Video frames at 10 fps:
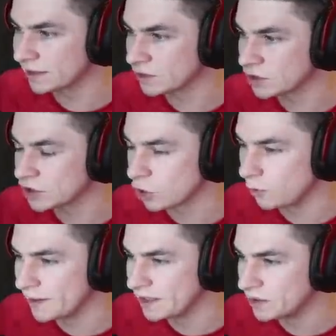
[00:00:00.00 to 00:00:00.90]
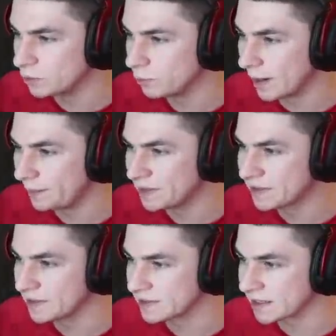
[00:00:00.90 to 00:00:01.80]
There's so many new weapons
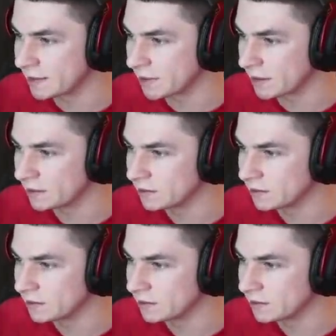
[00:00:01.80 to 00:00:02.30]
in this game now.